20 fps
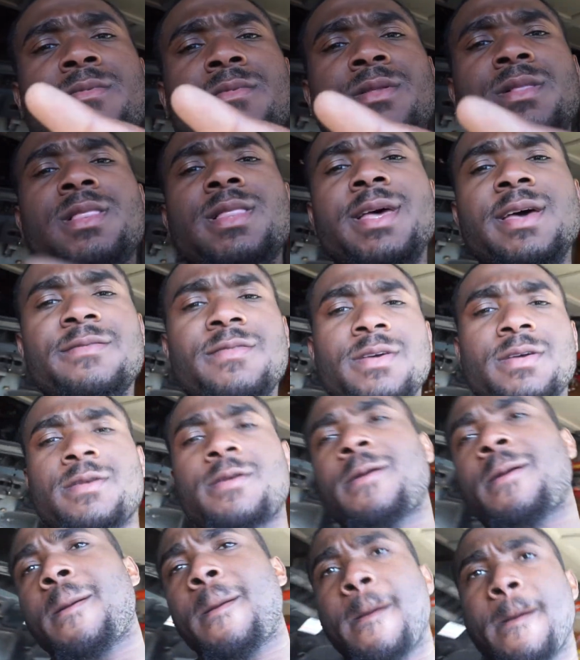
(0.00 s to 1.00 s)
Live it,
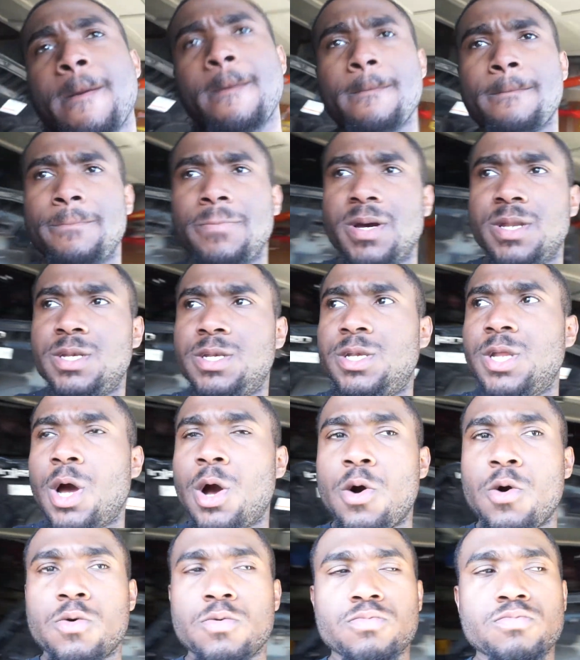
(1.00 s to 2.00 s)
but
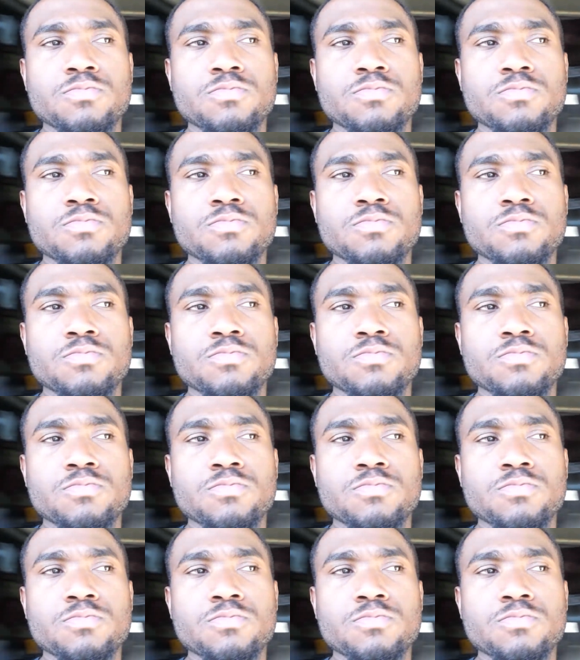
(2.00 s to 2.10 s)
don't